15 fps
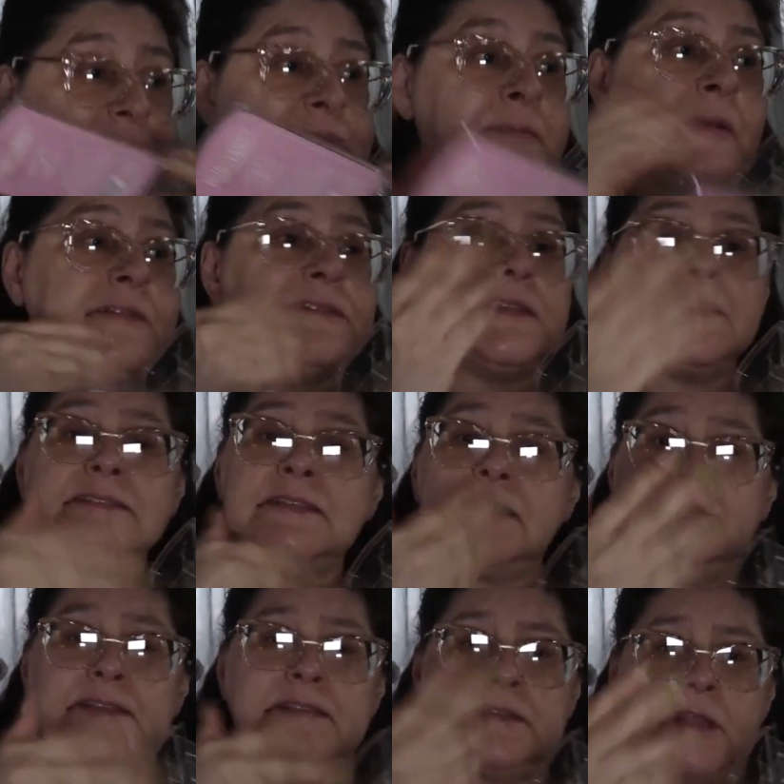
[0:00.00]
It smells nice
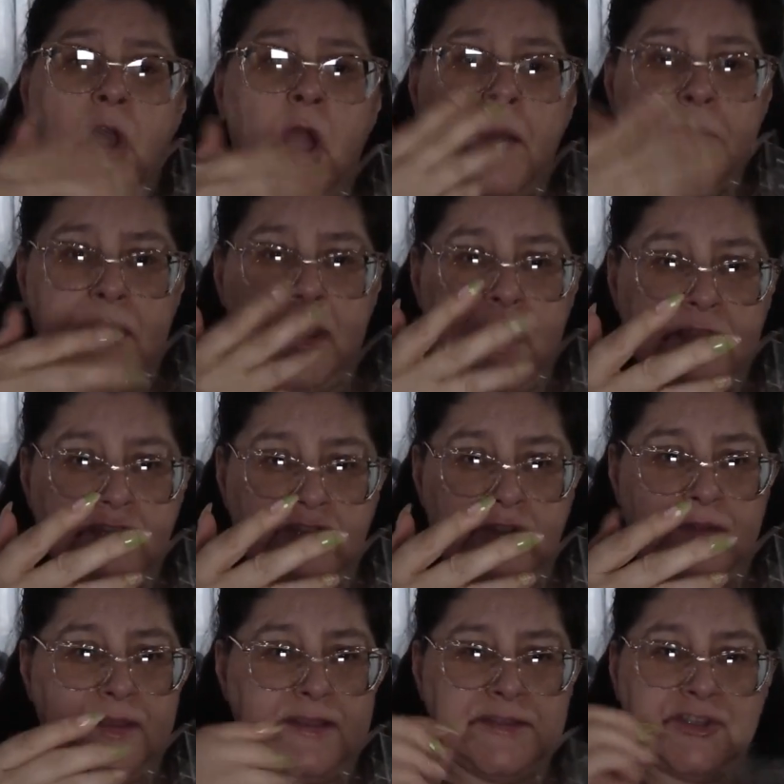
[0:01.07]
because it's a
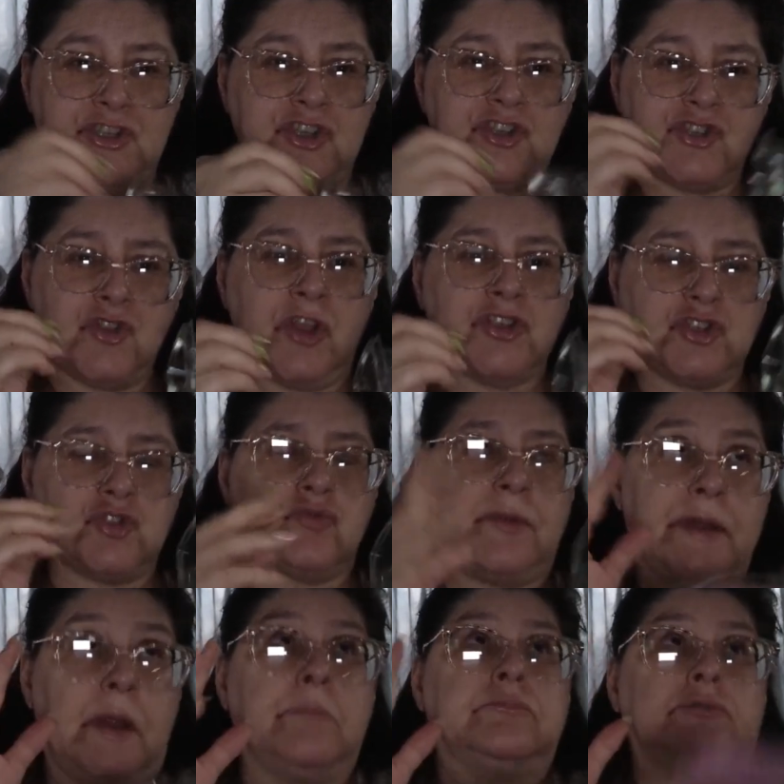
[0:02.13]
combination thing. It's just not
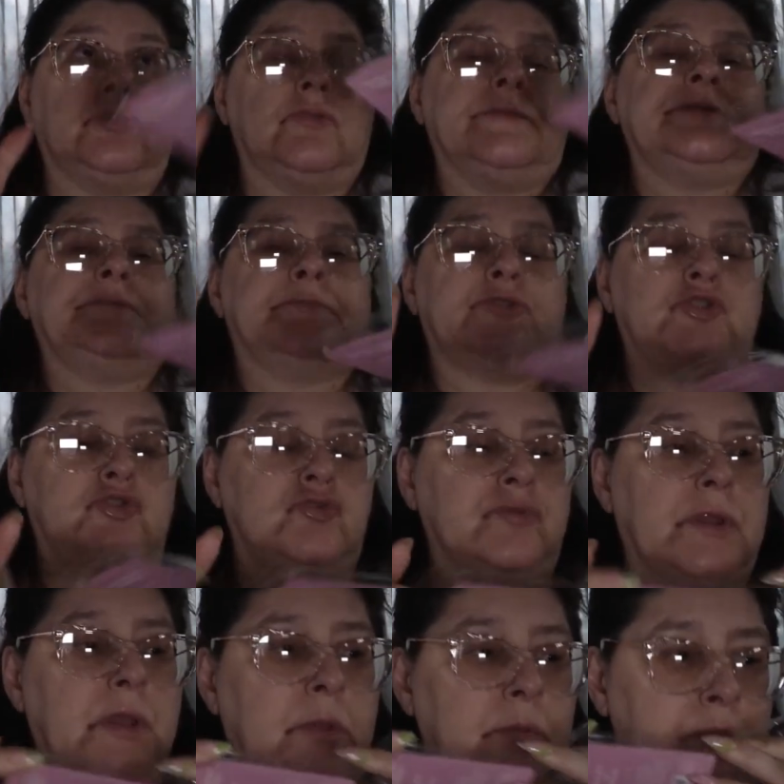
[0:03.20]
straight up Christmas
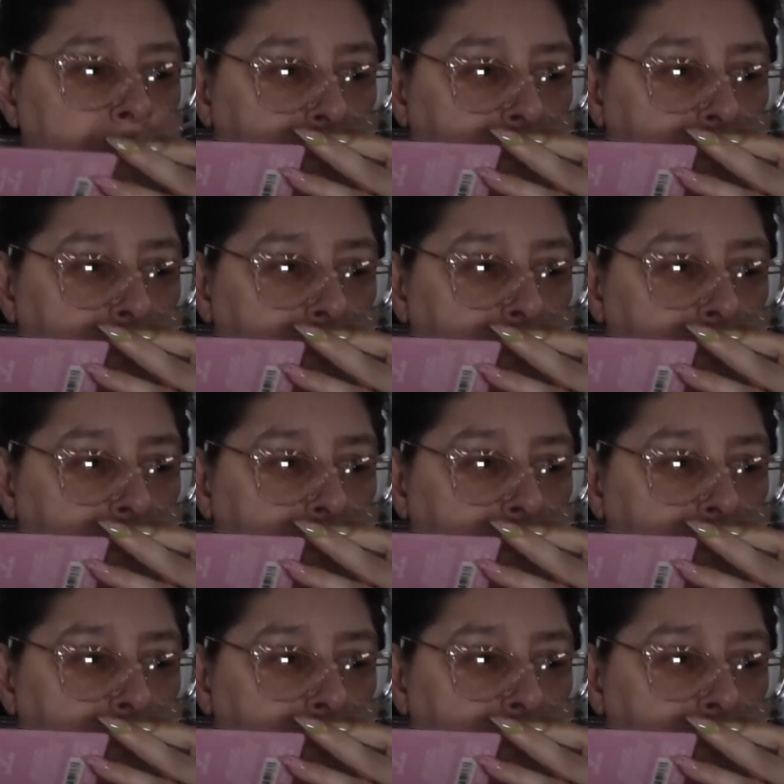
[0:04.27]
tree.